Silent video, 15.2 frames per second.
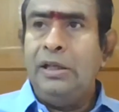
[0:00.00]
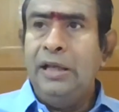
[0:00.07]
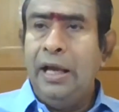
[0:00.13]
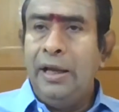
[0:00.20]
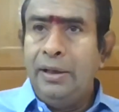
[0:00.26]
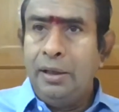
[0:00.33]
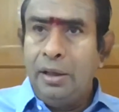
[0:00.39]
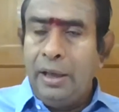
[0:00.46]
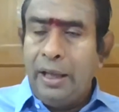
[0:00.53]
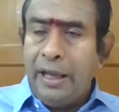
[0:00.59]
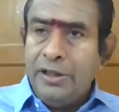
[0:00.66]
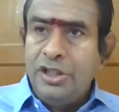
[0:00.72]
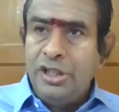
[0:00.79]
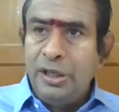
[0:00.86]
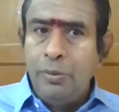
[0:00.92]
an
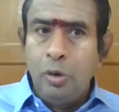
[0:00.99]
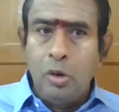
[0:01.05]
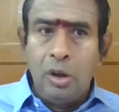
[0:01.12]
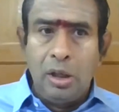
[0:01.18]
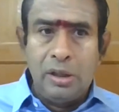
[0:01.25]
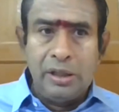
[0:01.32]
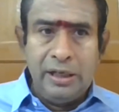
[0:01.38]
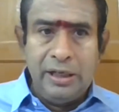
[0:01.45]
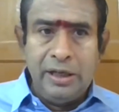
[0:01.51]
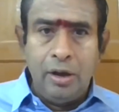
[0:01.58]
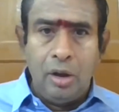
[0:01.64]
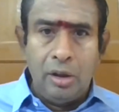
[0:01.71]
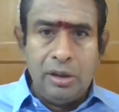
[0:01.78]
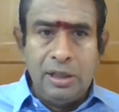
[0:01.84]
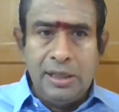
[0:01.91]
NGO or any
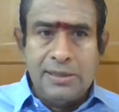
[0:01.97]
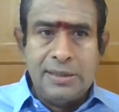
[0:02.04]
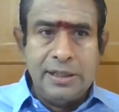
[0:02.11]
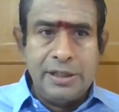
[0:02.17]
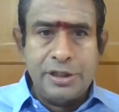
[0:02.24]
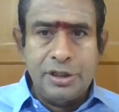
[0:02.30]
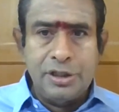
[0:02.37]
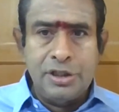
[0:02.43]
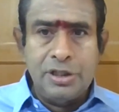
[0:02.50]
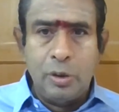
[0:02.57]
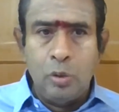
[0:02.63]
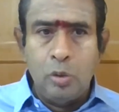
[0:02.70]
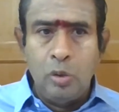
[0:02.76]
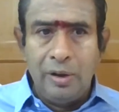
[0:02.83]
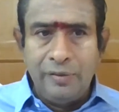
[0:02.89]
organization
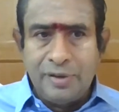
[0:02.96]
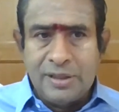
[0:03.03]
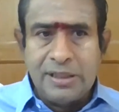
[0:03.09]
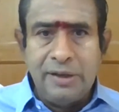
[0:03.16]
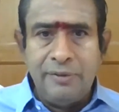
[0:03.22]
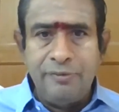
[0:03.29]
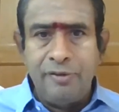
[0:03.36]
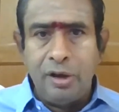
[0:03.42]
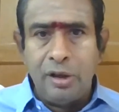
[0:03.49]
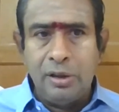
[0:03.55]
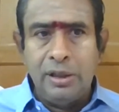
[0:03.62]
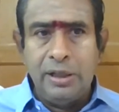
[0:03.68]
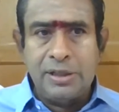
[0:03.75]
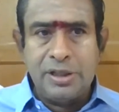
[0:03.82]
who have received foreign